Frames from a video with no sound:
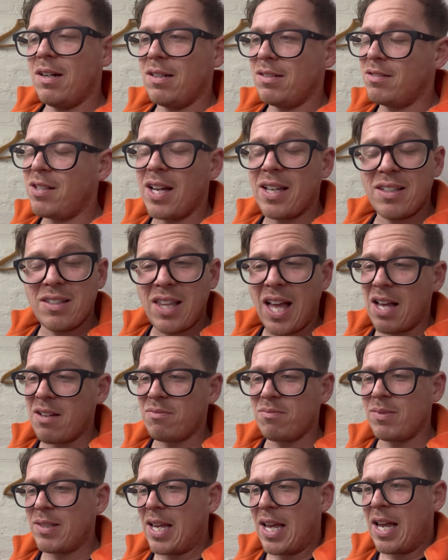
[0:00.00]
that.
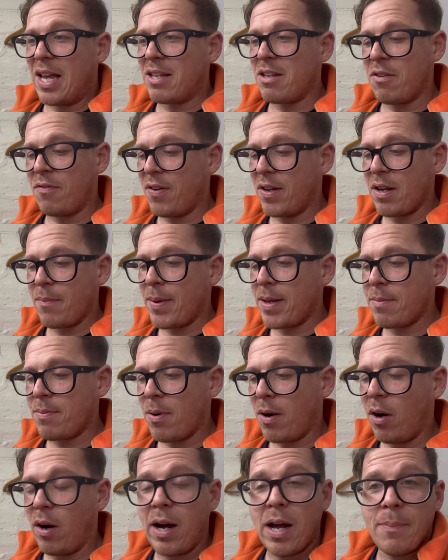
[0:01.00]
Yeah, you think it'd be
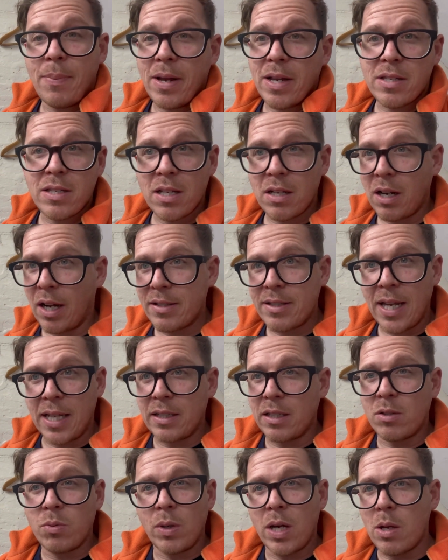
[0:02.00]
higher, but it's like 10
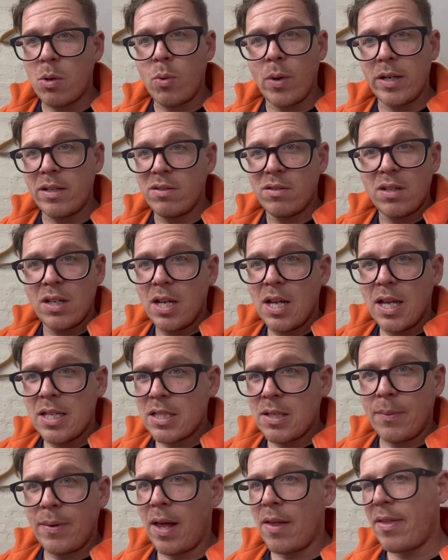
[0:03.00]
to 20 quid,
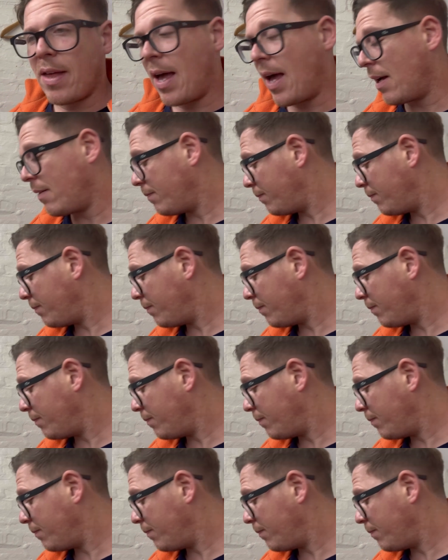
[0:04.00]
something like that.